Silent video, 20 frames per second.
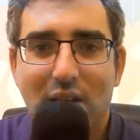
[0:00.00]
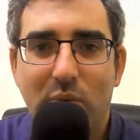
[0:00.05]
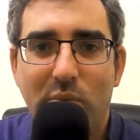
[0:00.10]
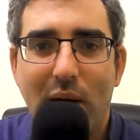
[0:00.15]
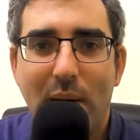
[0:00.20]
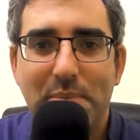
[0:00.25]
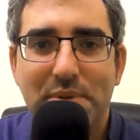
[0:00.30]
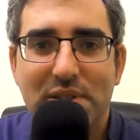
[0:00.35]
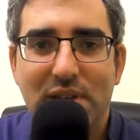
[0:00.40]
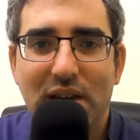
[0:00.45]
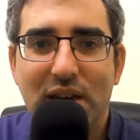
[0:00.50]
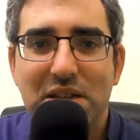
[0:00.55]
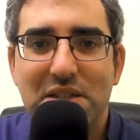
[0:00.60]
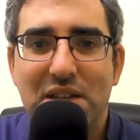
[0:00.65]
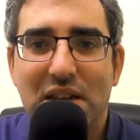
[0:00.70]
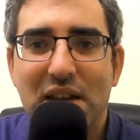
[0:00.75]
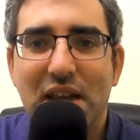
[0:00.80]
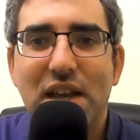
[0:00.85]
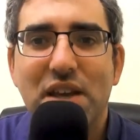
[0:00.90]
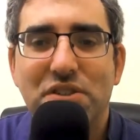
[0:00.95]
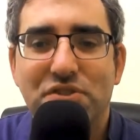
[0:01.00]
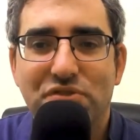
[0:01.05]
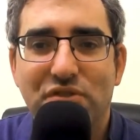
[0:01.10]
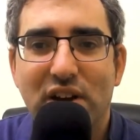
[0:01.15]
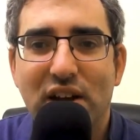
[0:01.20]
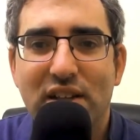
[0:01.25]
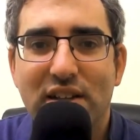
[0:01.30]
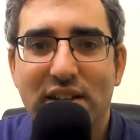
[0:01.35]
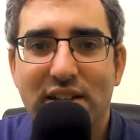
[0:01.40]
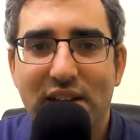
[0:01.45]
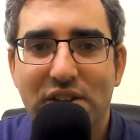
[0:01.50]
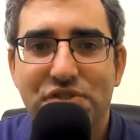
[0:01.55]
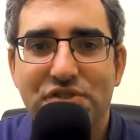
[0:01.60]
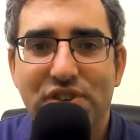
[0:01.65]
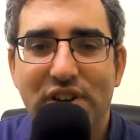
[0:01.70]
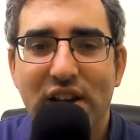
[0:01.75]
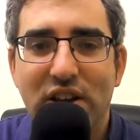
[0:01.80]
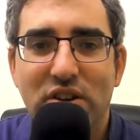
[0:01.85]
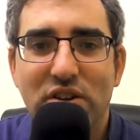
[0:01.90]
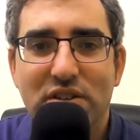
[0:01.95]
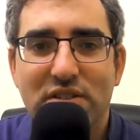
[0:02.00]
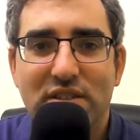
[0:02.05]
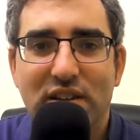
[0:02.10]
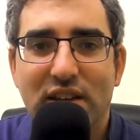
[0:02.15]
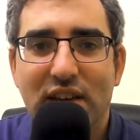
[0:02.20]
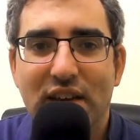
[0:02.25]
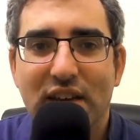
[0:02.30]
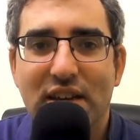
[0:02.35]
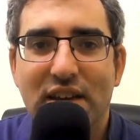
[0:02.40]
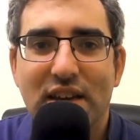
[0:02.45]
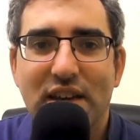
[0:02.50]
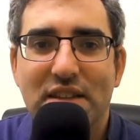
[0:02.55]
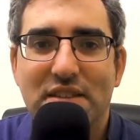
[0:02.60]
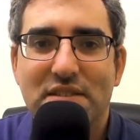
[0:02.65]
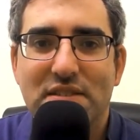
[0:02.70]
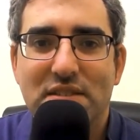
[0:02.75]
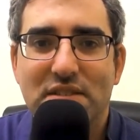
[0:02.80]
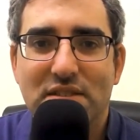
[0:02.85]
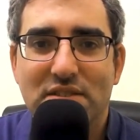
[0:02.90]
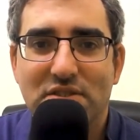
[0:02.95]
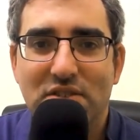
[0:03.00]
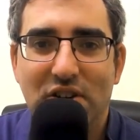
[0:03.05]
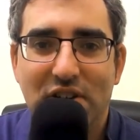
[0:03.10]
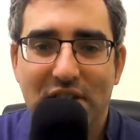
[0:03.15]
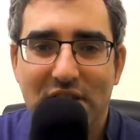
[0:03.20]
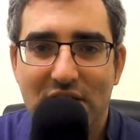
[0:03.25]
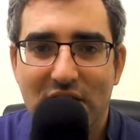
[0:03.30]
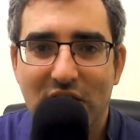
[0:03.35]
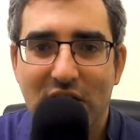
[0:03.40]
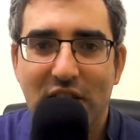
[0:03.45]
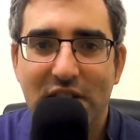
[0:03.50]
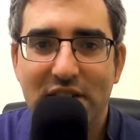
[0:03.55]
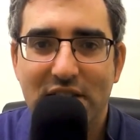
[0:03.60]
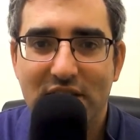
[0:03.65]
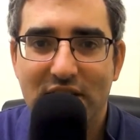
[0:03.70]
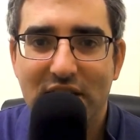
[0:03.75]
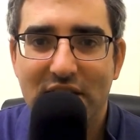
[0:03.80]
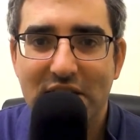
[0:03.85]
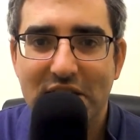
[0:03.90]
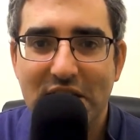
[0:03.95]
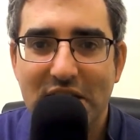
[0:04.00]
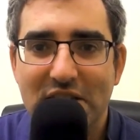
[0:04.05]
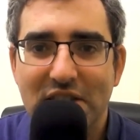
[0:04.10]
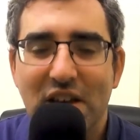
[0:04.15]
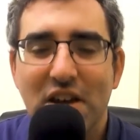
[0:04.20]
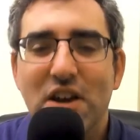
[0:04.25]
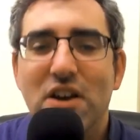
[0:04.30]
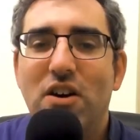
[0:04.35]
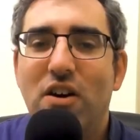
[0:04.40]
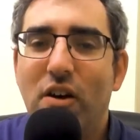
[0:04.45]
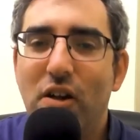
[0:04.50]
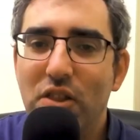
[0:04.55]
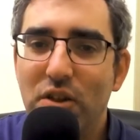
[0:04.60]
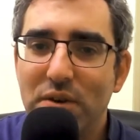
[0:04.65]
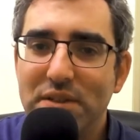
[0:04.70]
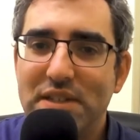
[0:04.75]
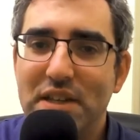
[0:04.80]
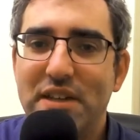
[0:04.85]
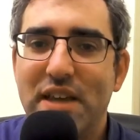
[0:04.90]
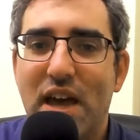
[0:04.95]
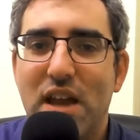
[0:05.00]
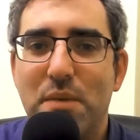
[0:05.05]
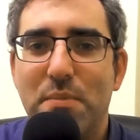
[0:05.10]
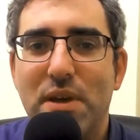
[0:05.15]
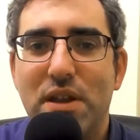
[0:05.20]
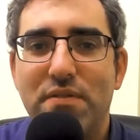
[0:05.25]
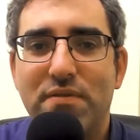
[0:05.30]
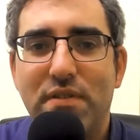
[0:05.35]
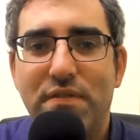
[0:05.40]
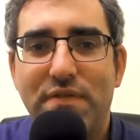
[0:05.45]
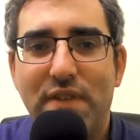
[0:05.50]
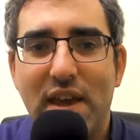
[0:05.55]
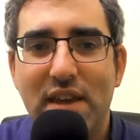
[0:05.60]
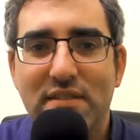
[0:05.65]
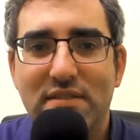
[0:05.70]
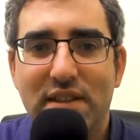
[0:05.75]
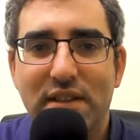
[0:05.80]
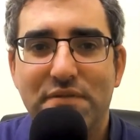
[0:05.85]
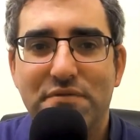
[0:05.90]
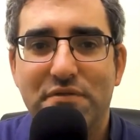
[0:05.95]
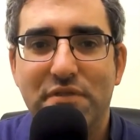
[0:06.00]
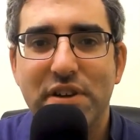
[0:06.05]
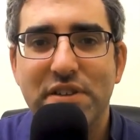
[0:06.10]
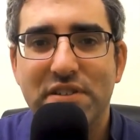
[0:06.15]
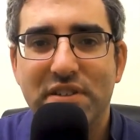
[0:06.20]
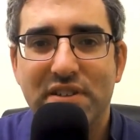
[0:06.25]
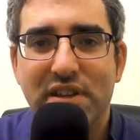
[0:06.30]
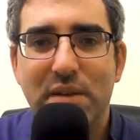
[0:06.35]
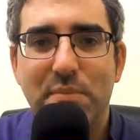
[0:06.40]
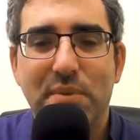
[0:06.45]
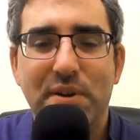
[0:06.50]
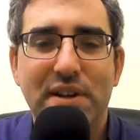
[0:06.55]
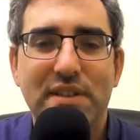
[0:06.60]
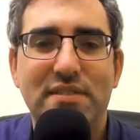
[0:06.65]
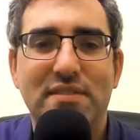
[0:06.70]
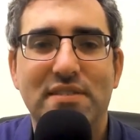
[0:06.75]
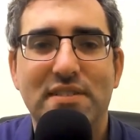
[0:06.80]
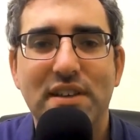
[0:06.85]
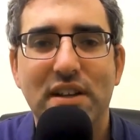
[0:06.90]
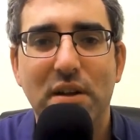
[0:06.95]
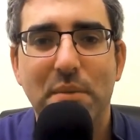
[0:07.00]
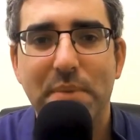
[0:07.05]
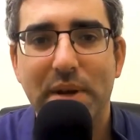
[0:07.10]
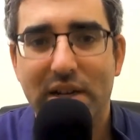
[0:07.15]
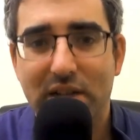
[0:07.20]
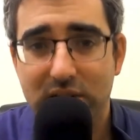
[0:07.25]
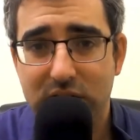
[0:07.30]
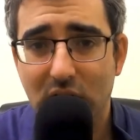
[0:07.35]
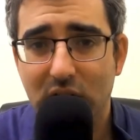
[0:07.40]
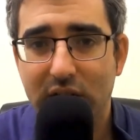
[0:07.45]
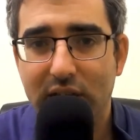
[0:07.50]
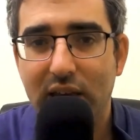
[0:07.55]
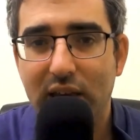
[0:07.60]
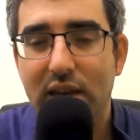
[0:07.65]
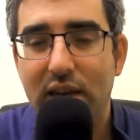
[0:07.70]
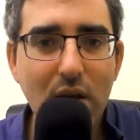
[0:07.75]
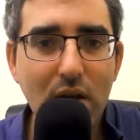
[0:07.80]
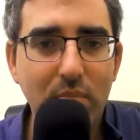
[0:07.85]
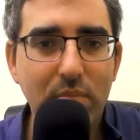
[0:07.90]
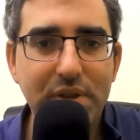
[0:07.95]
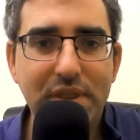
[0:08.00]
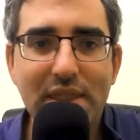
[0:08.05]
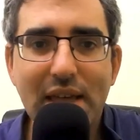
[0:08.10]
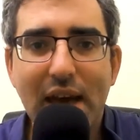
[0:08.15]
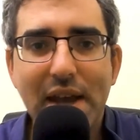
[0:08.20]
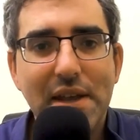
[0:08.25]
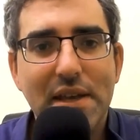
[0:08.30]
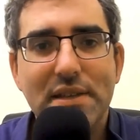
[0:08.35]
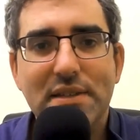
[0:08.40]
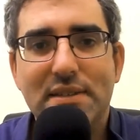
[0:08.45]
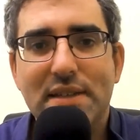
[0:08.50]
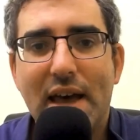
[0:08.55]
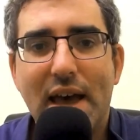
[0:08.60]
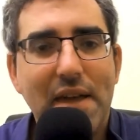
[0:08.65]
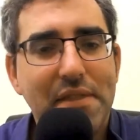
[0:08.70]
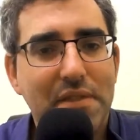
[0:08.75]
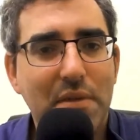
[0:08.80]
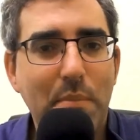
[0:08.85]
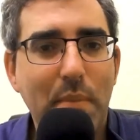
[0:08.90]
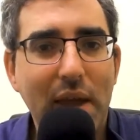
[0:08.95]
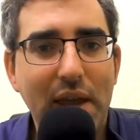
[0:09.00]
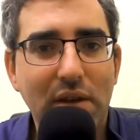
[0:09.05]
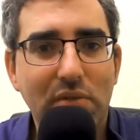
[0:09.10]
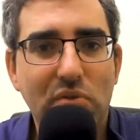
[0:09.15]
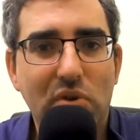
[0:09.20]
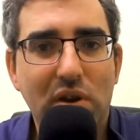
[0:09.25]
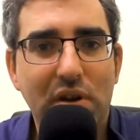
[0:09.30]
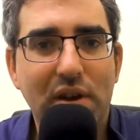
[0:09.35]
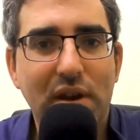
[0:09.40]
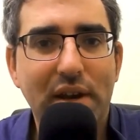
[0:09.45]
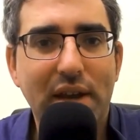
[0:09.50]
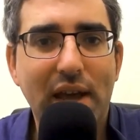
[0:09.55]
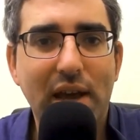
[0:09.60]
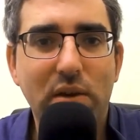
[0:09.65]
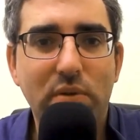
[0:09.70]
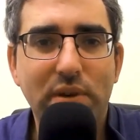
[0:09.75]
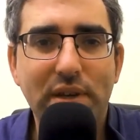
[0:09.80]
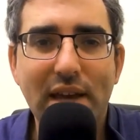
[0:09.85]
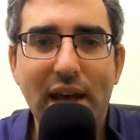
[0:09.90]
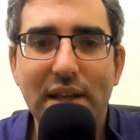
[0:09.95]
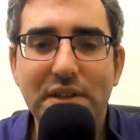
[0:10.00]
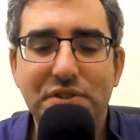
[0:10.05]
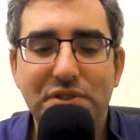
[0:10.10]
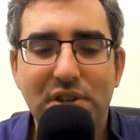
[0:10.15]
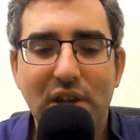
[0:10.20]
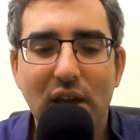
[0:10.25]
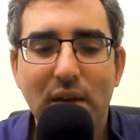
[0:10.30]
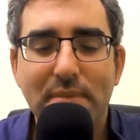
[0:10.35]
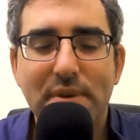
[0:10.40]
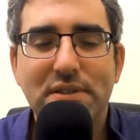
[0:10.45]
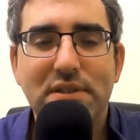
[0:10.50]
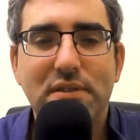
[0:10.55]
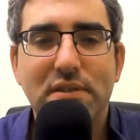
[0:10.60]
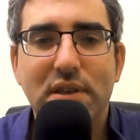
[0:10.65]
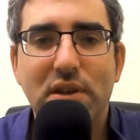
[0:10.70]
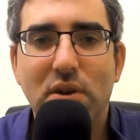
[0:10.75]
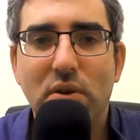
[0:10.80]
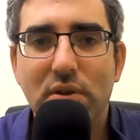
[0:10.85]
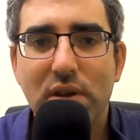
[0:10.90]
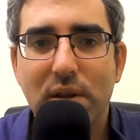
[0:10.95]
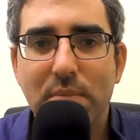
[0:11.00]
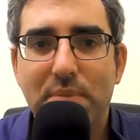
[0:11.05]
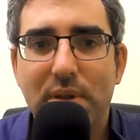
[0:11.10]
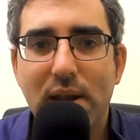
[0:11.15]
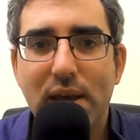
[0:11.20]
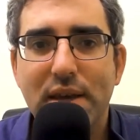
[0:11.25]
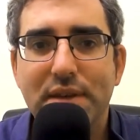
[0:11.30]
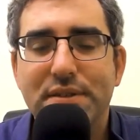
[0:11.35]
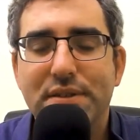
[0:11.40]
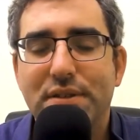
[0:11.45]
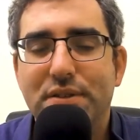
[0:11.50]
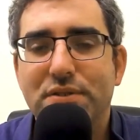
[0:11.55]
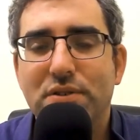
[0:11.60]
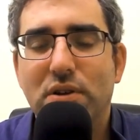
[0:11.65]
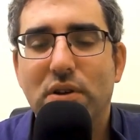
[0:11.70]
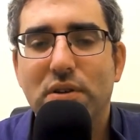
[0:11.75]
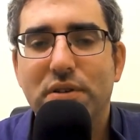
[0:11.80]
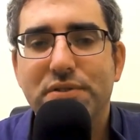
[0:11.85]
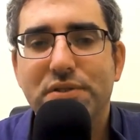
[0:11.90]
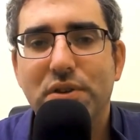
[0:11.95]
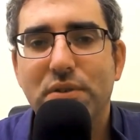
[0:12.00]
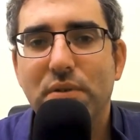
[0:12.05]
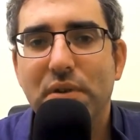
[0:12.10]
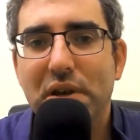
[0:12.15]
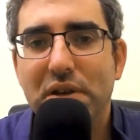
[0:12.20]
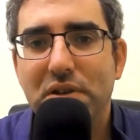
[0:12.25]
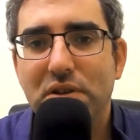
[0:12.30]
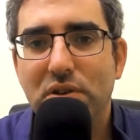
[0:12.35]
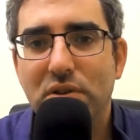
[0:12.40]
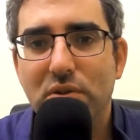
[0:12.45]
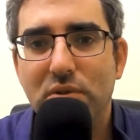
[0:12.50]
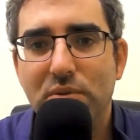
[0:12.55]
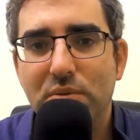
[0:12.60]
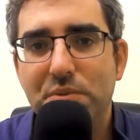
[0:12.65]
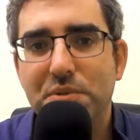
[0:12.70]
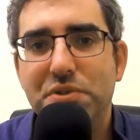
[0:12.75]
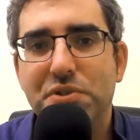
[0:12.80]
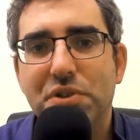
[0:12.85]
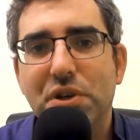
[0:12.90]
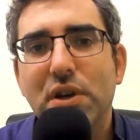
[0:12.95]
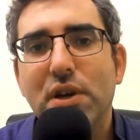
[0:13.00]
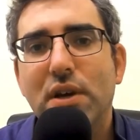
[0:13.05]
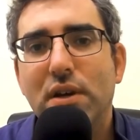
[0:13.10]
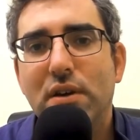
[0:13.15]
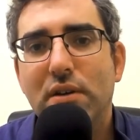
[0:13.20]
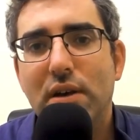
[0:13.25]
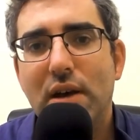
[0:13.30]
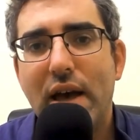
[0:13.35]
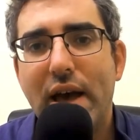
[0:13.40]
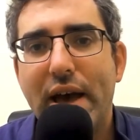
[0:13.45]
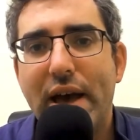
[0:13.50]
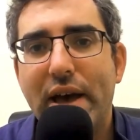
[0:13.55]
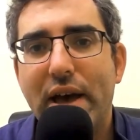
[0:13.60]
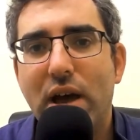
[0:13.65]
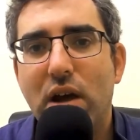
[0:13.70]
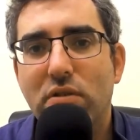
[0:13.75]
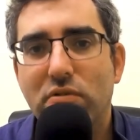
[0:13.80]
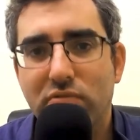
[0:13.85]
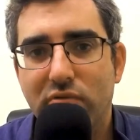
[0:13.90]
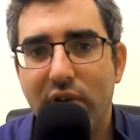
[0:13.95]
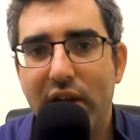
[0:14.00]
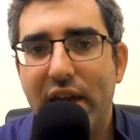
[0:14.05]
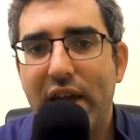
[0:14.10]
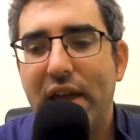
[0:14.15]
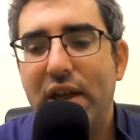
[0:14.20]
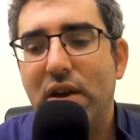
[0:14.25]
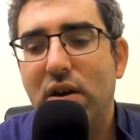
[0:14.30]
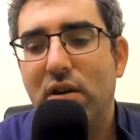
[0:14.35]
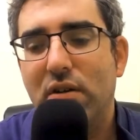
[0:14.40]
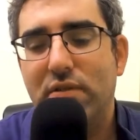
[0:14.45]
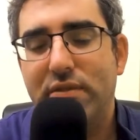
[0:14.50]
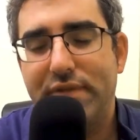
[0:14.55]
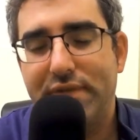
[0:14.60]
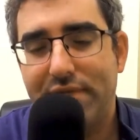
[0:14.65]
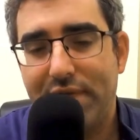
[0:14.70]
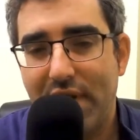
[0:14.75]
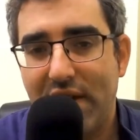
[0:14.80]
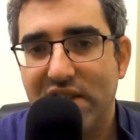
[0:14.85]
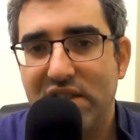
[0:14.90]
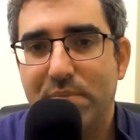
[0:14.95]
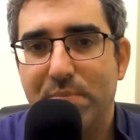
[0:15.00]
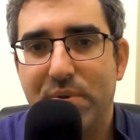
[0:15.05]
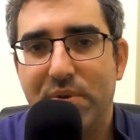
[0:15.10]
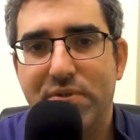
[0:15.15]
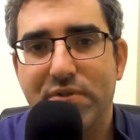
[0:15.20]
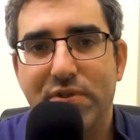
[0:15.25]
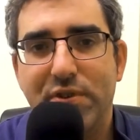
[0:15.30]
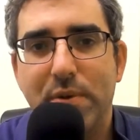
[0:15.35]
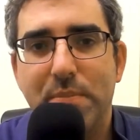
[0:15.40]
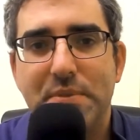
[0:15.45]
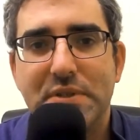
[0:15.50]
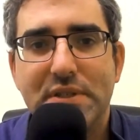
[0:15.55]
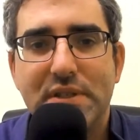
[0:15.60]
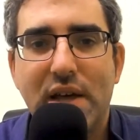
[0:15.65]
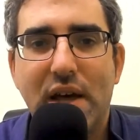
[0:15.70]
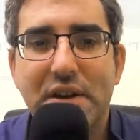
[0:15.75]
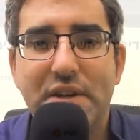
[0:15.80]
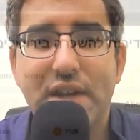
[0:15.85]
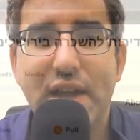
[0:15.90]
website in Israel? It literally looks like it's stuck in the 1990s, although it did get a bit of a facelift recently, but it's still a bit clunky. But that is the main one. Now, Yadstime isn't the only place. There's also a huge array of Facebook groups that are